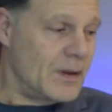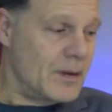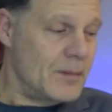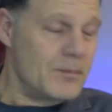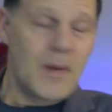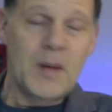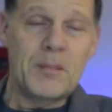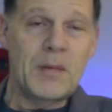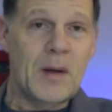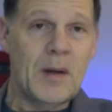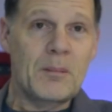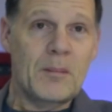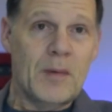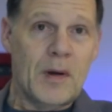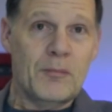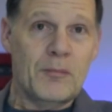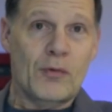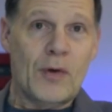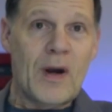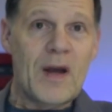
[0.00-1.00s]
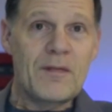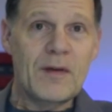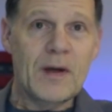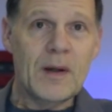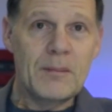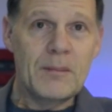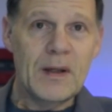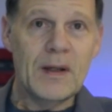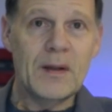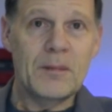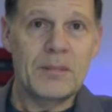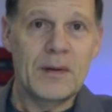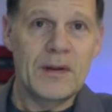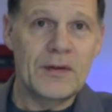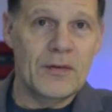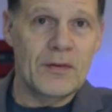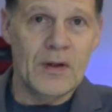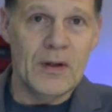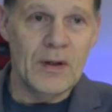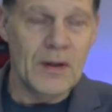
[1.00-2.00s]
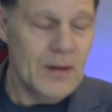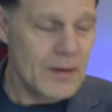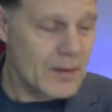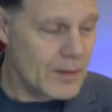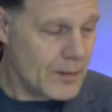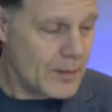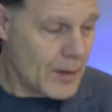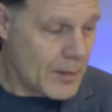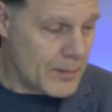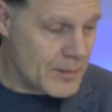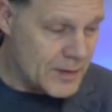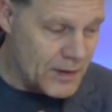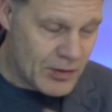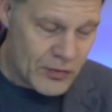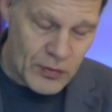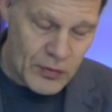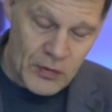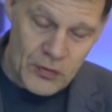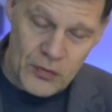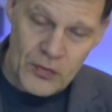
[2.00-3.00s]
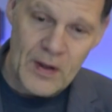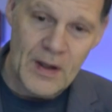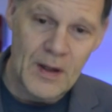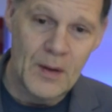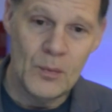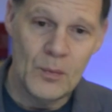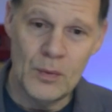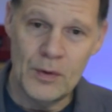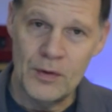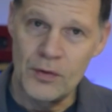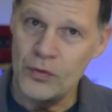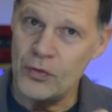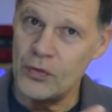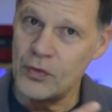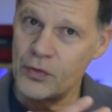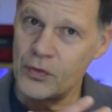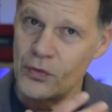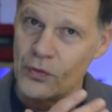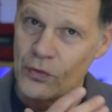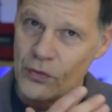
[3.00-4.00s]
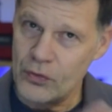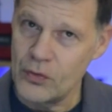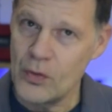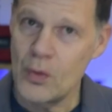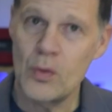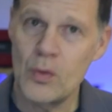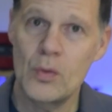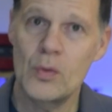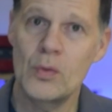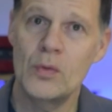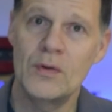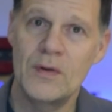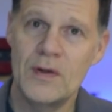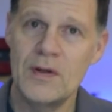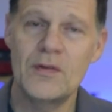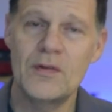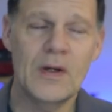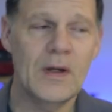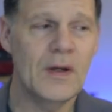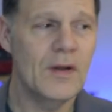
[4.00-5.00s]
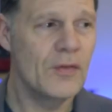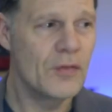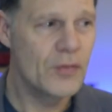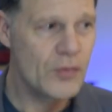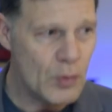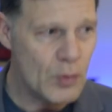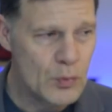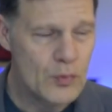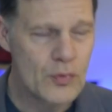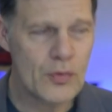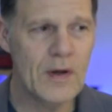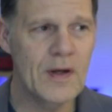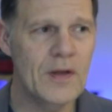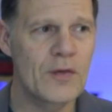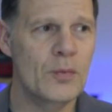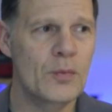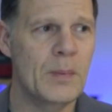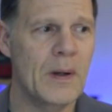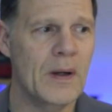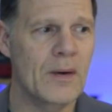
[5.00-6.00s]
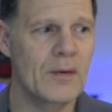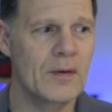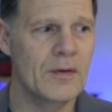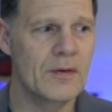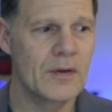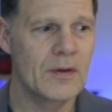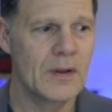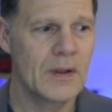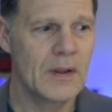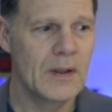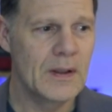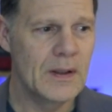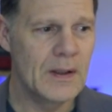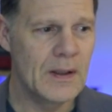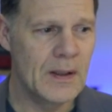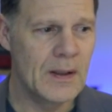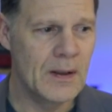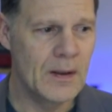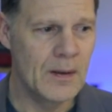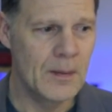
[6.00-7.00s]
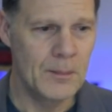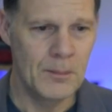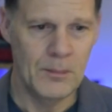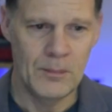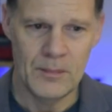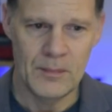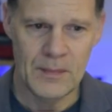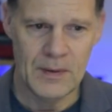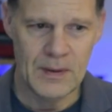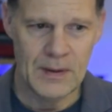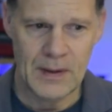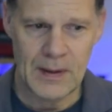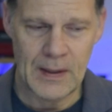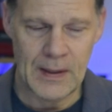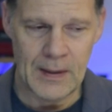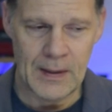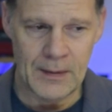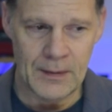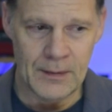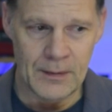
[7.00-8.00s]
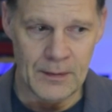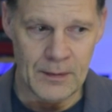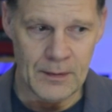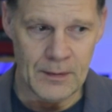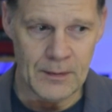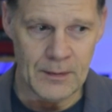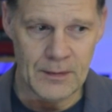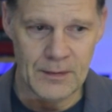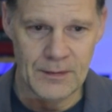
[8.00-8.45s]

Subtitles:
maybe I'm raving a bit, but I mean, this thing was so detailed, so transparent, and I